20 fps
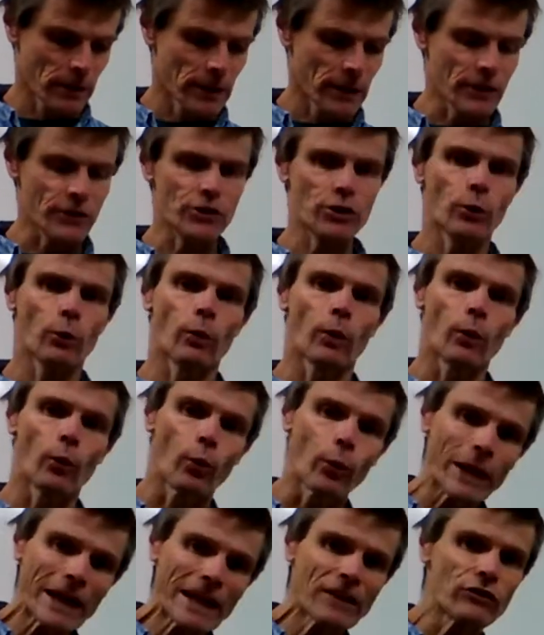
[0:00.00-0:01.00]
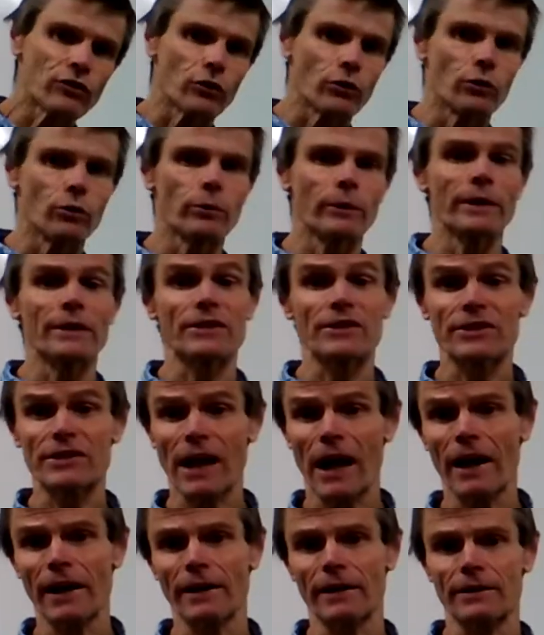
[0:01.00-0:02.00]
And so what we do in
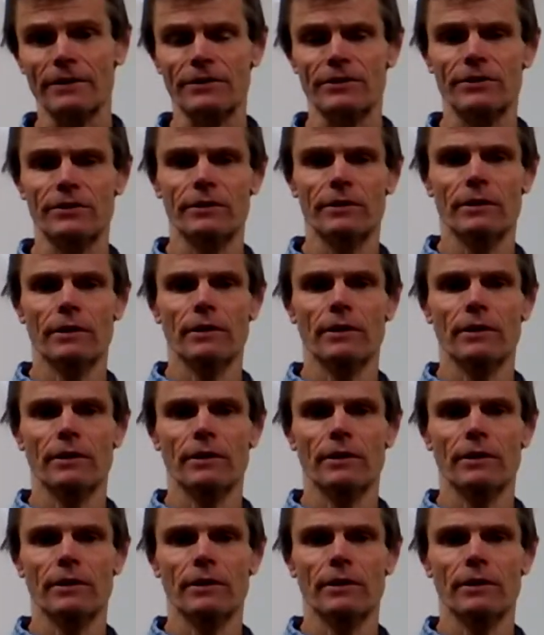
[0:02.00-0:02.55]
science